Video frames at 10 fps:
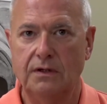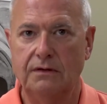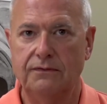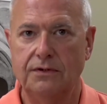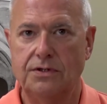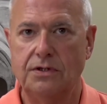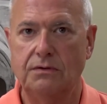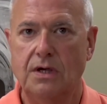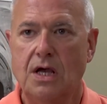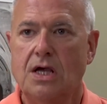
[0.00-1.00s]

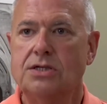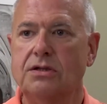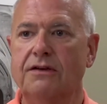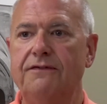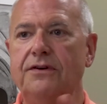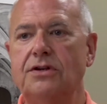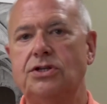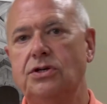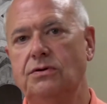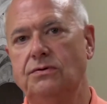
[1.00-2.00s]
So the
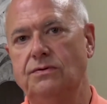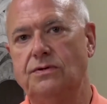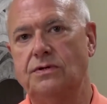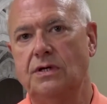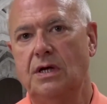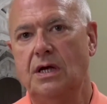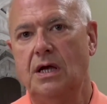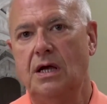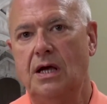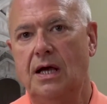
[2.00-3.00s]
virtues
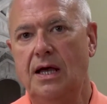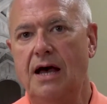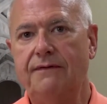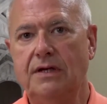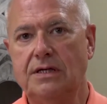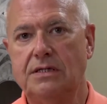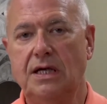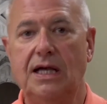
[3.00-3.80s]
obviously